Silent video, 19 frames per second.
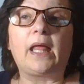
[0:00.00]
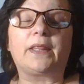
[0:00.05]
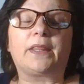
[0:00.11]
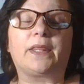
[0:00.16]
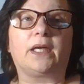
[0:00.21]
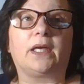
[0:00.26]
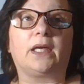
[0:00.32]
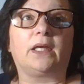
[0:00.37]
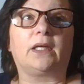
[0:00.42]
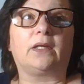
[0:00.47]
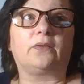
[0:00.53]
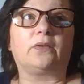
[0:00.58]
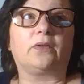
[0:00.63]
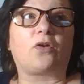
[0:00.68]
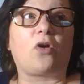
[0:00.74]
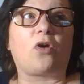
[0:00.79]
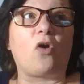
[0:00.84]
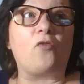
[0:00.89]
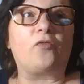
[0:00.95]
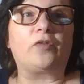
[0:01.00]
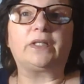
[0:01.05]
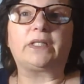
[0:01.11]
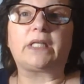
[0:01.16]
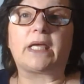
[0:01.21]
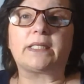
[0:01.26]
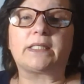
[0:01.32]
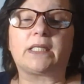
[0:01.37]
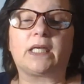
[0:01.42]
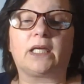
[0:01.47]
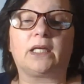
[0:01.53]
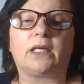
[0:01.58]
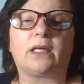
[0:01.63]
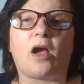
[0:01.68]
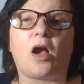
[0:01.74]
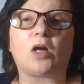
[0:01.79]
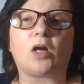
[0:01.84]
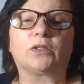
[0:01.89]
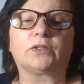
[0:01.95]
that the COVID has hit
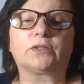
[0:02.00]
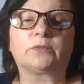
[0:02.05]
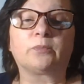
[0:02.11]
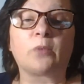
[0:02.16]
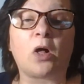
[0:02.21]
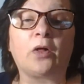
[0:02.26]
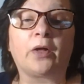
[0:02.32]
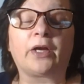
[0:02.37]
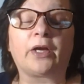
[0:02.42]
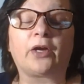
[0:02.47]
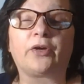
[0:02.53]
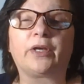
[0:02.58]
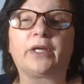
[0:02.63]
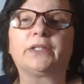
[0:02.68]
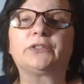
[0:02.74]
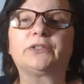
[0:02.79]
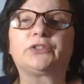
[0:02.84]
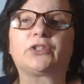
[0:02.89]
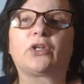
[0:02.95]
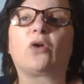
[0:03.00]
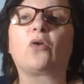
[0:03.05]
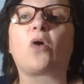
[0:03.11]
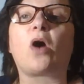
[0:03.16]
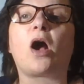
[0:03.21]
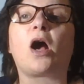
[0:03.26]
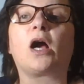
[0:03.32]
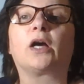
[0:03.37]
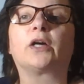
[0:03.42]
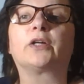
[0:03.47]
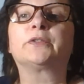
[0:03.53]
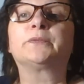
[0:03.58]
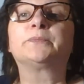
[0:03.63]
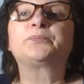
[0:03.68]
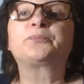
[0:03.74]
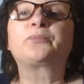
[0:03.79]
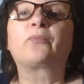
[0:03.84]
our small area so hard.